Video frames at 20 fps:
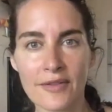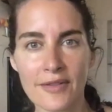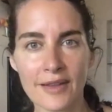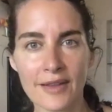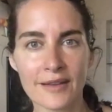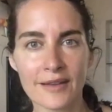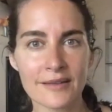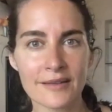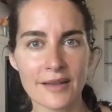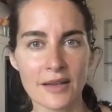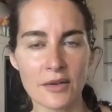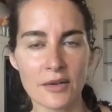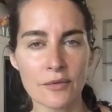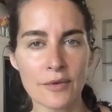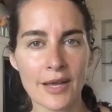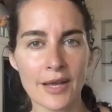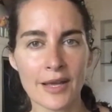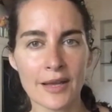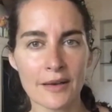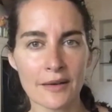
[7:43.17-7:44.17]
things that you
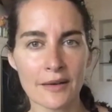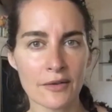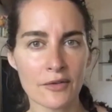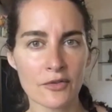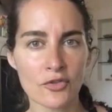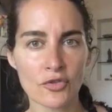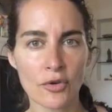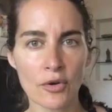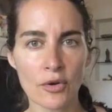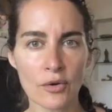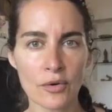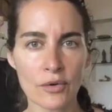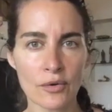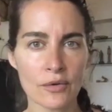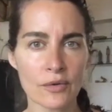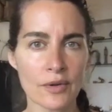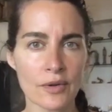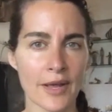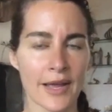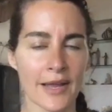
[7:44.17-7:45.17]
can't
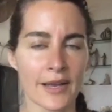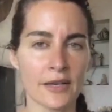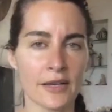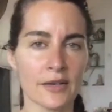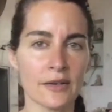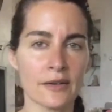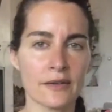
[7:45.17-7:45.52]
control and